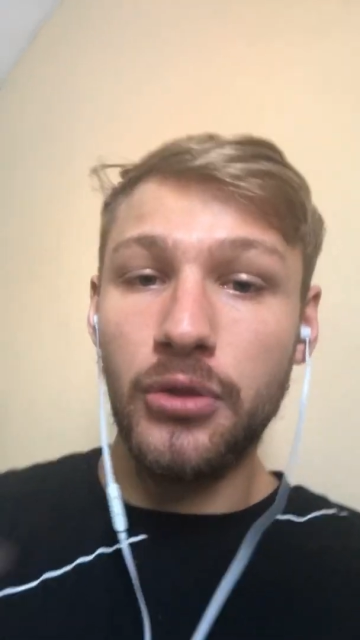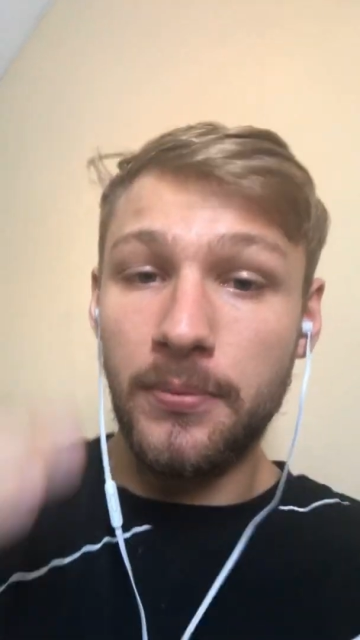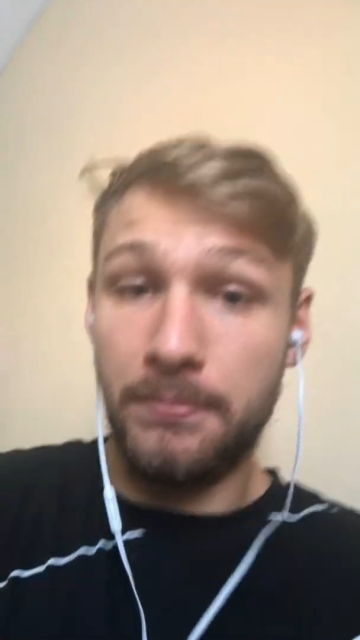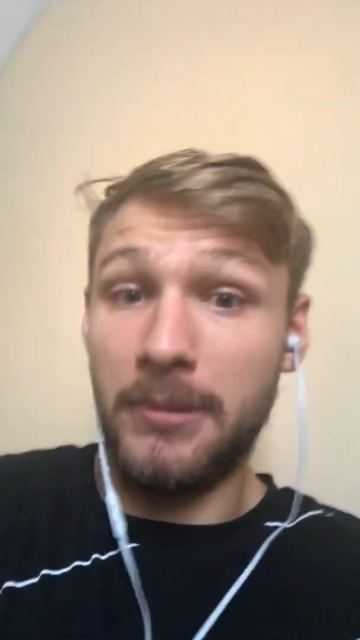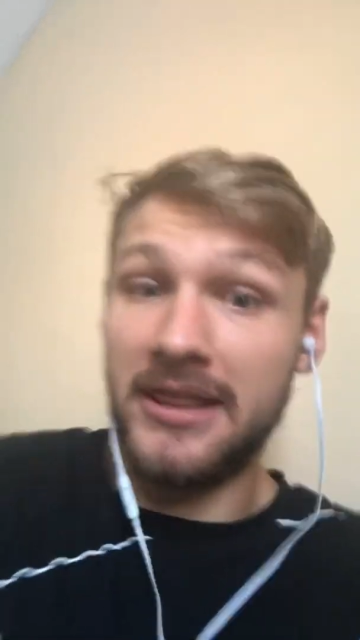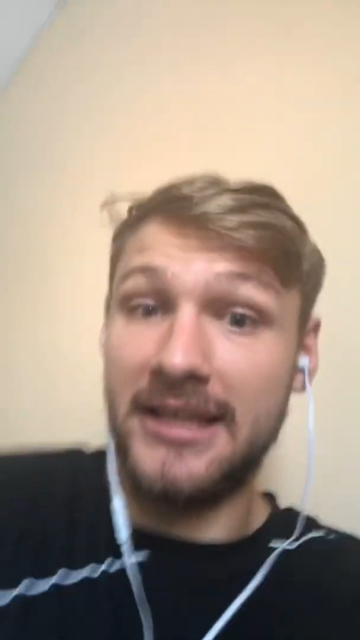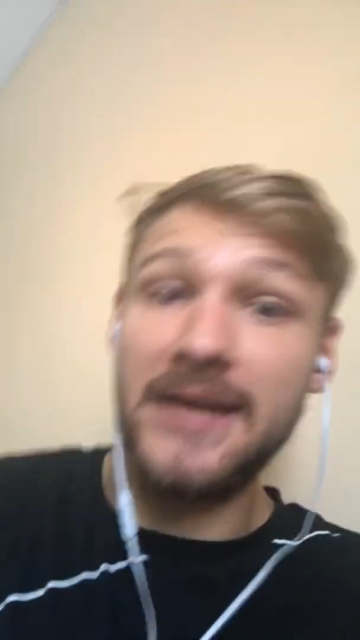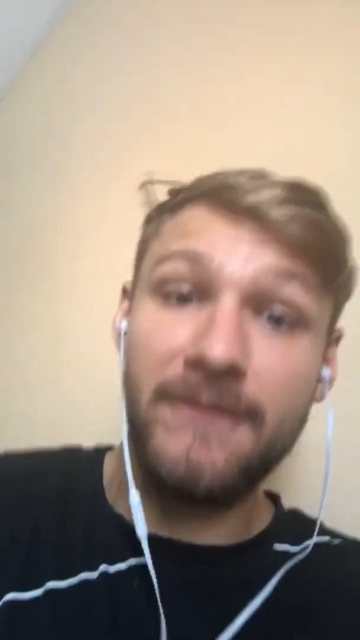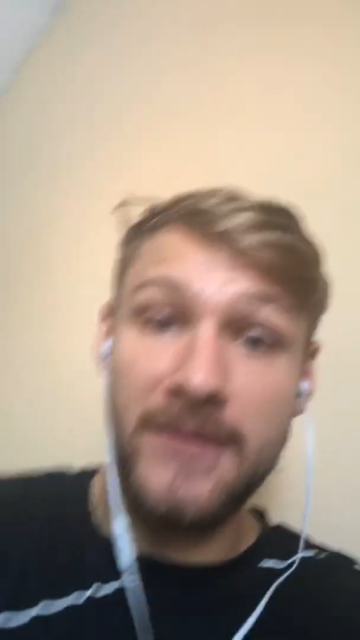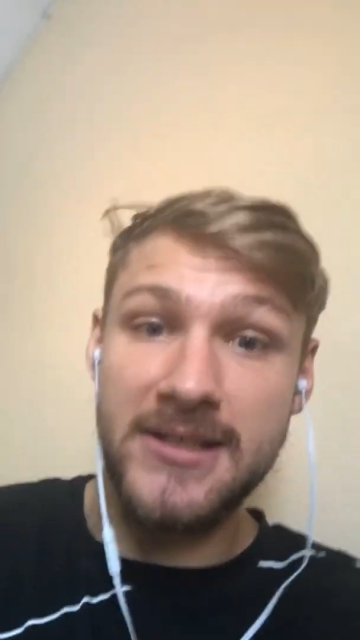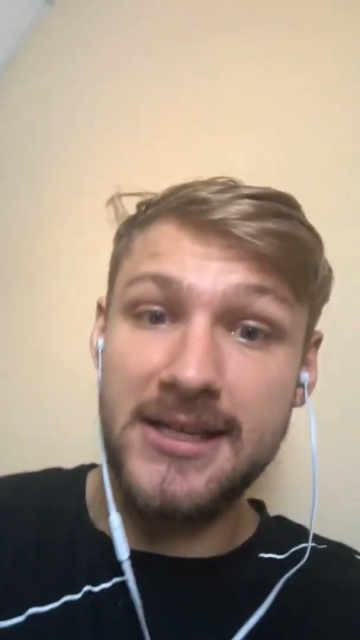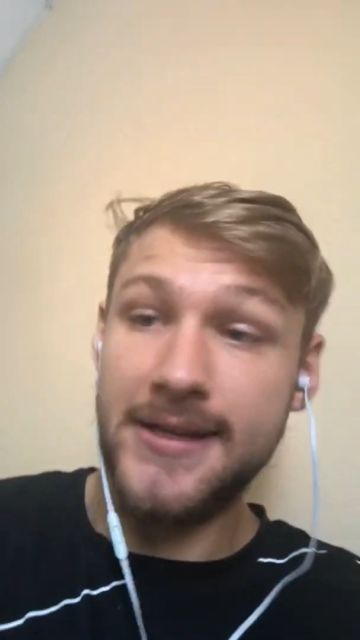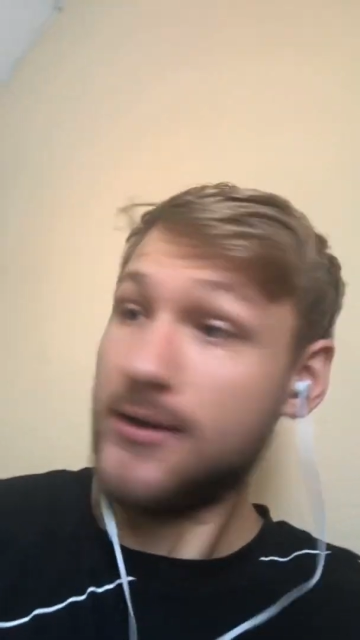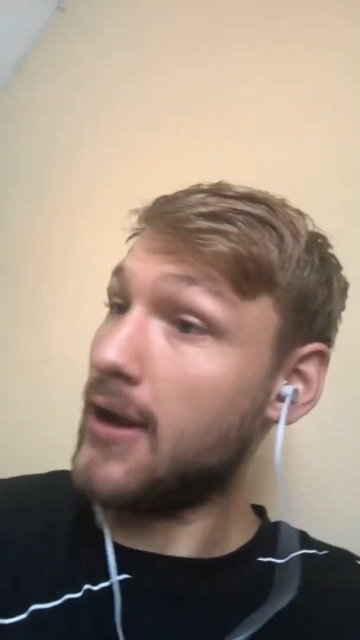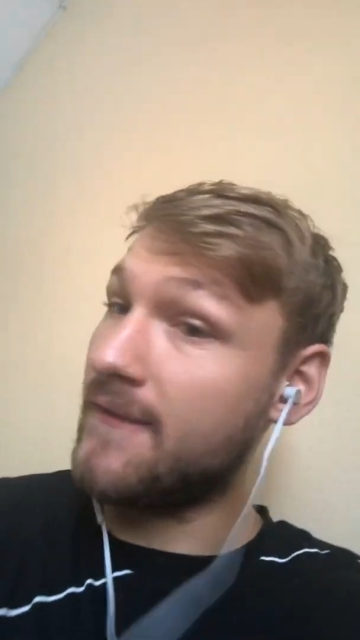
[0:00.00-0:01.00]
But the difference
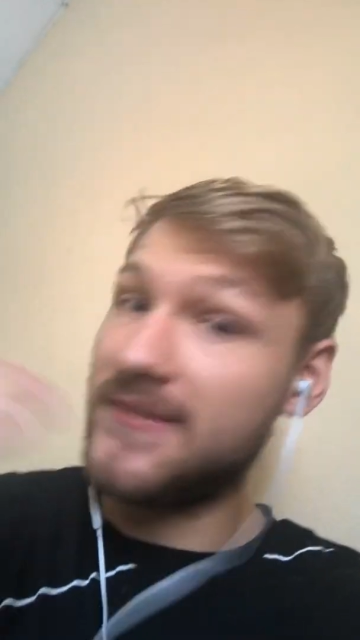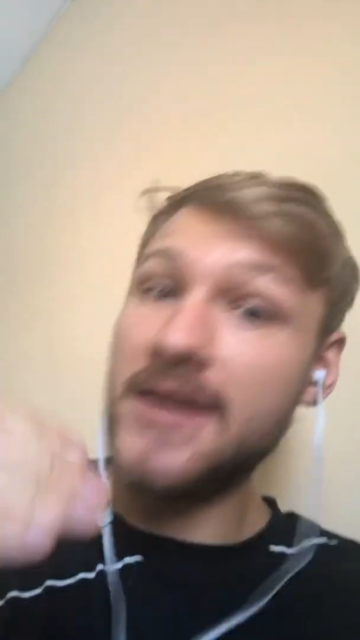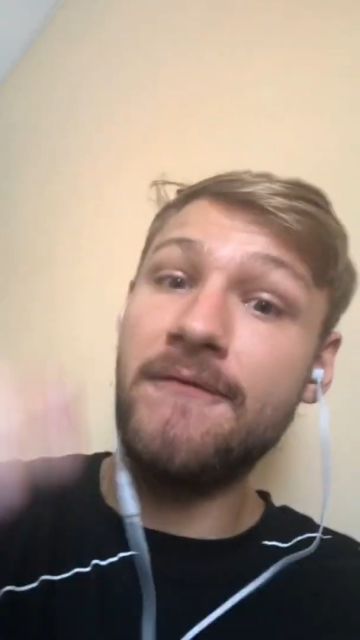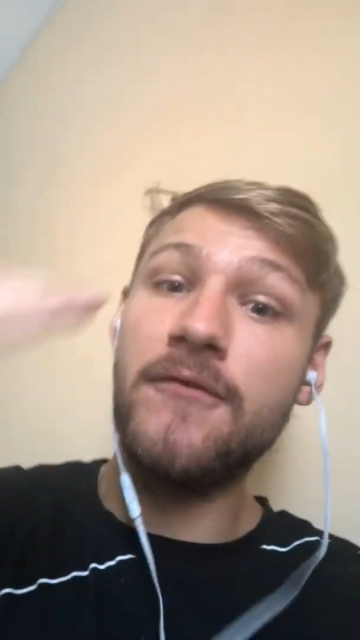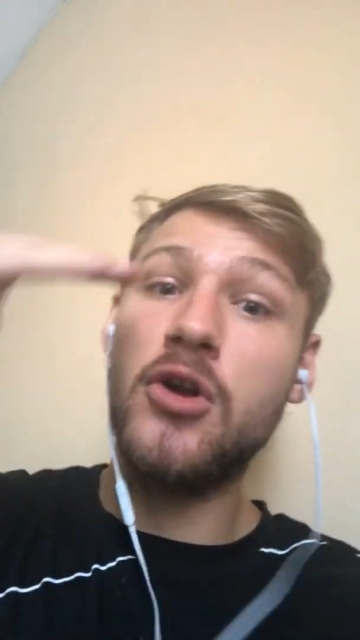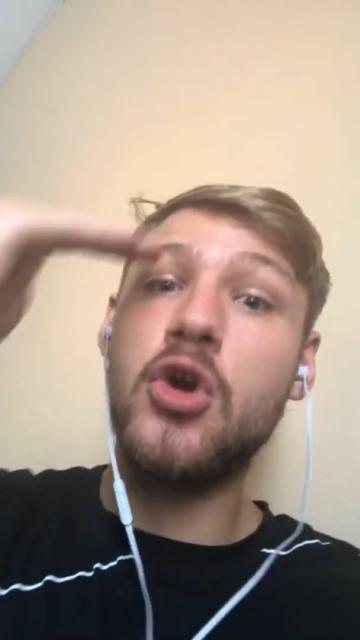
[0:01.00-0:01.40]
is you have different